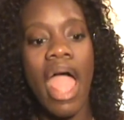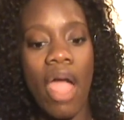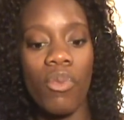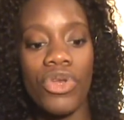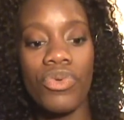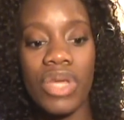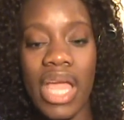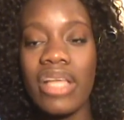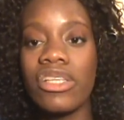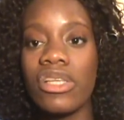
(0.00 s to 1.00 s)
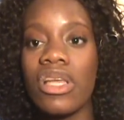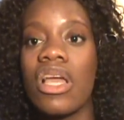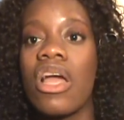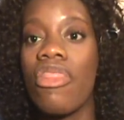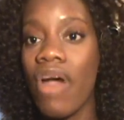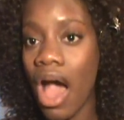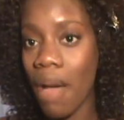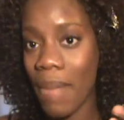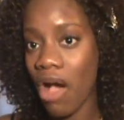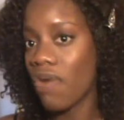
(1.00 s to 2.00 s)
And when you get the
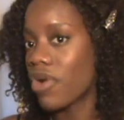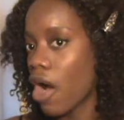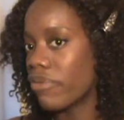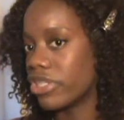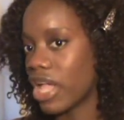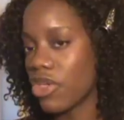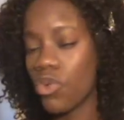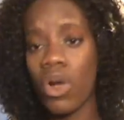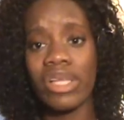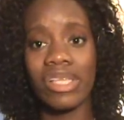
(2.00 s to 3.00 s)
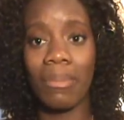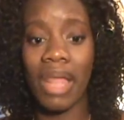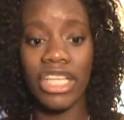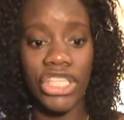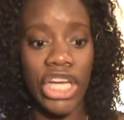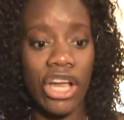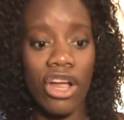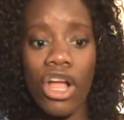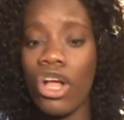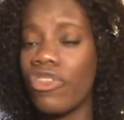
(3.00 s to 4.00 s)
amount of coverage that you want, some like sheer,